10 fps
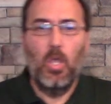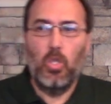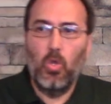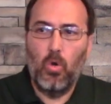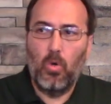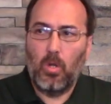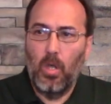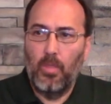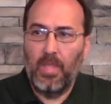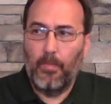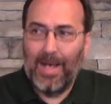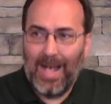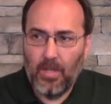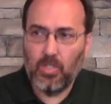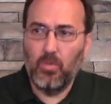you're the
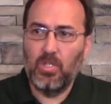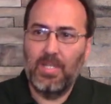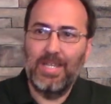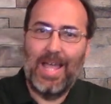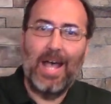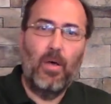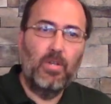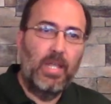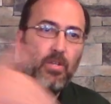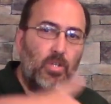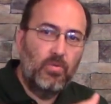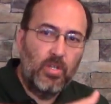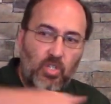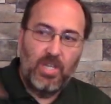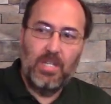apostle sent out into
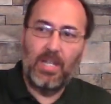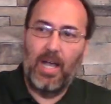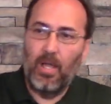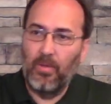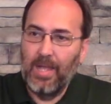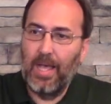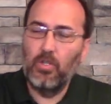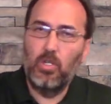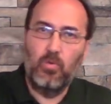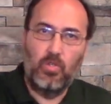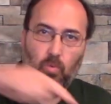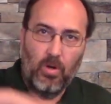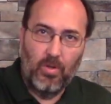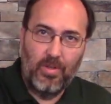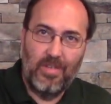the Gentile, non-Jewish
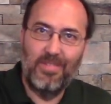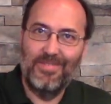world,